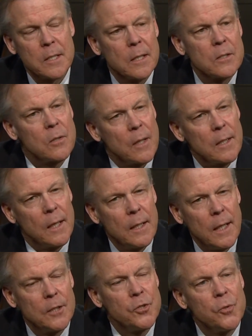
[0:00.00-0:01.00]
And so I,
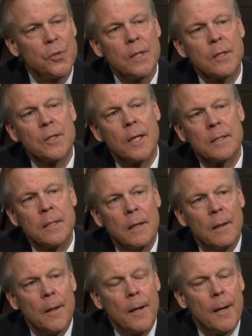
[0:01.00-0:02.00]
and I do think that
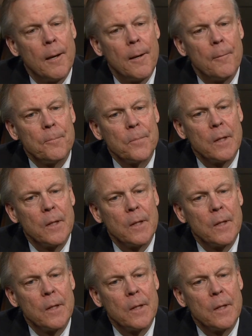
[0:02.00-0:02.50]
um,